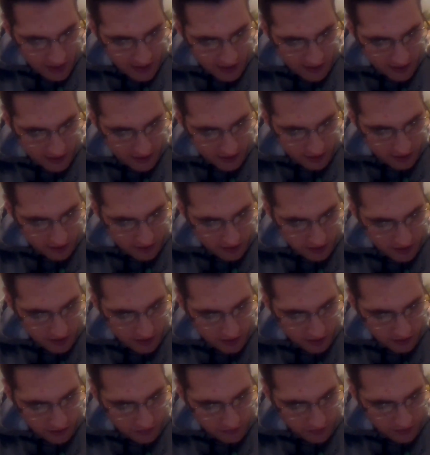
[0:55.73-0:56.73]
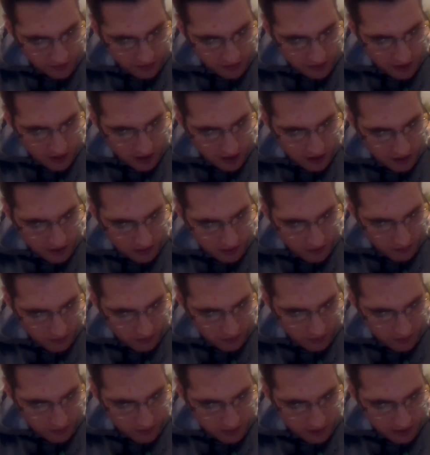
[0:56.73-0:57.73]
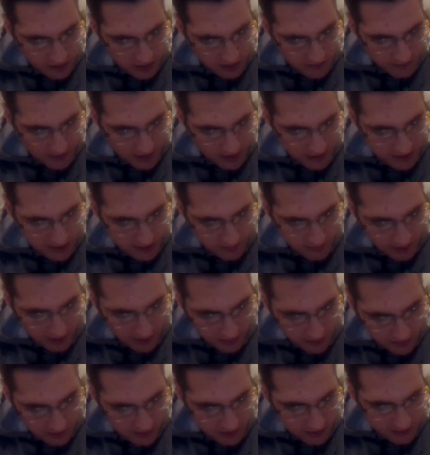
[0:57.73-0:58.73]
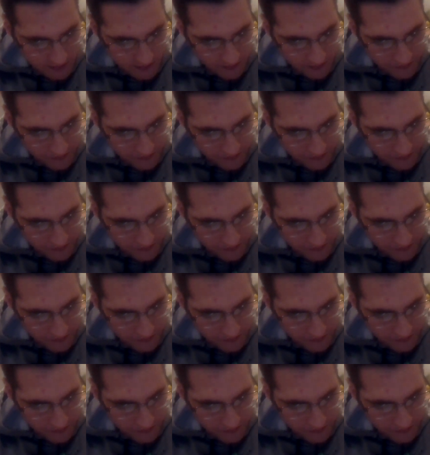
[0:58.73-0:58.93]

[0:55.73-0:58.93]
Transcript: they took silver and gold in immense amounts